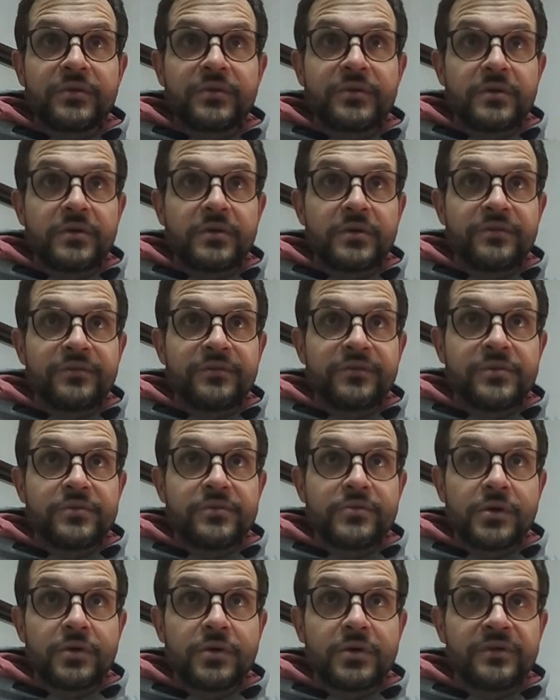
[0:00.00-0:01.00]
the
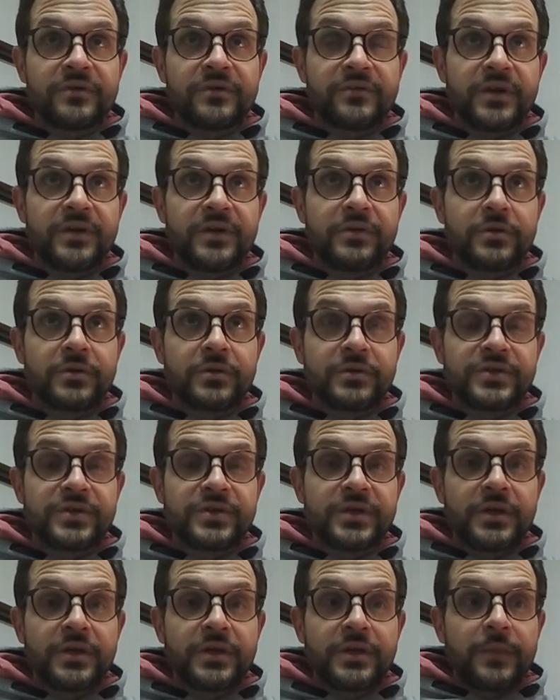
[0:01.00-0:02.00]
roller indoors,
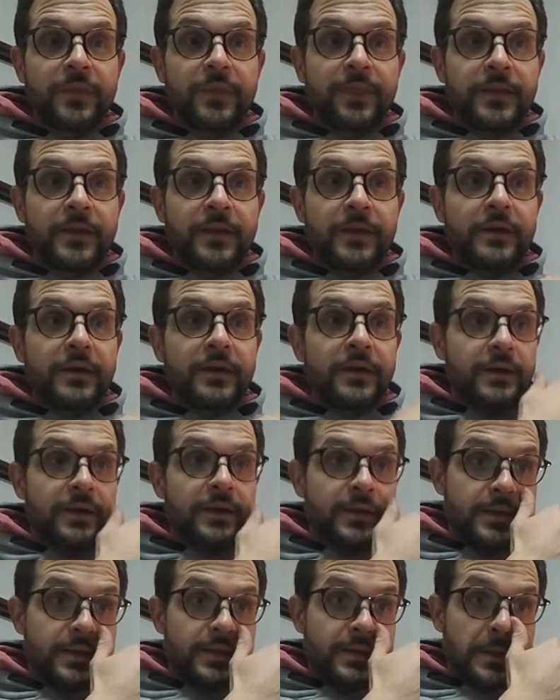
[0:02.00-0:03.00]

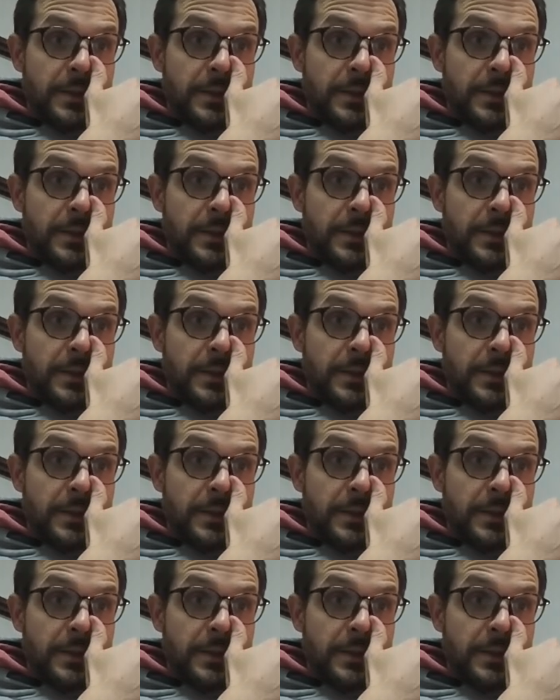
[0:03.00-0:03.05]
and